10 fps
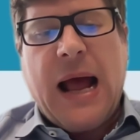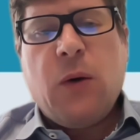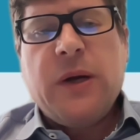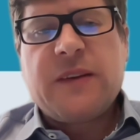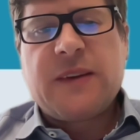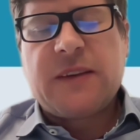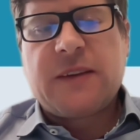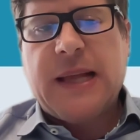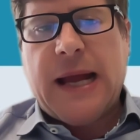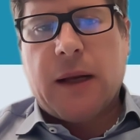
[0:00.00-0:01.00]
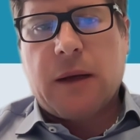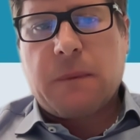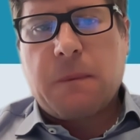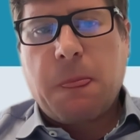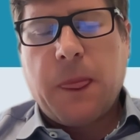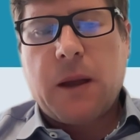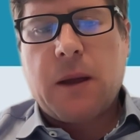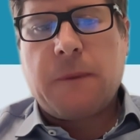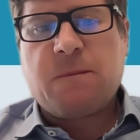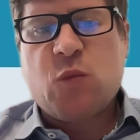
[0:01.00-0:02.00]
How is this done?
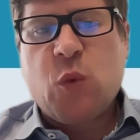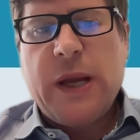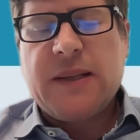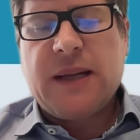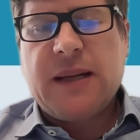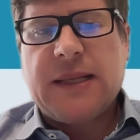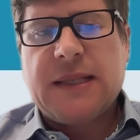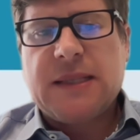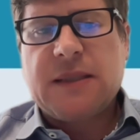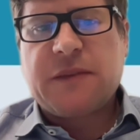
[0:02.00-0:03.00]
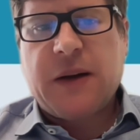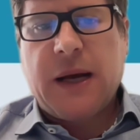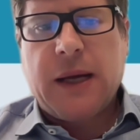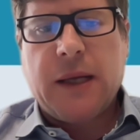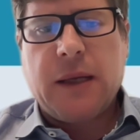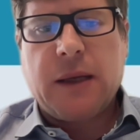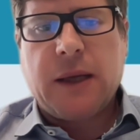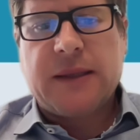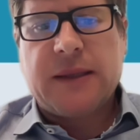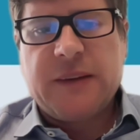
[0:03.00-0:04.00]
We identify,
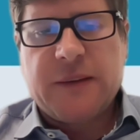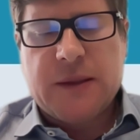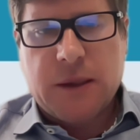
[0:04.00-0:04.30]
at least